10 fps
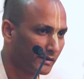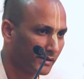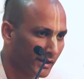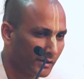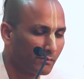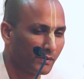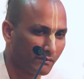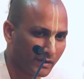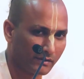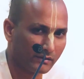keep
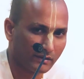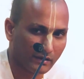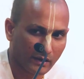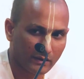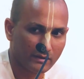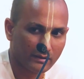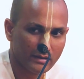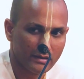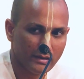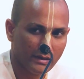one under
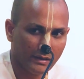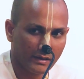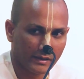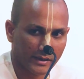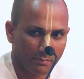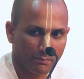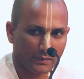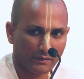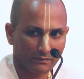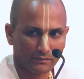the grip
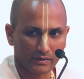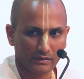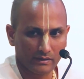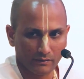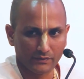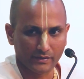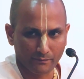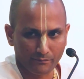of illusion.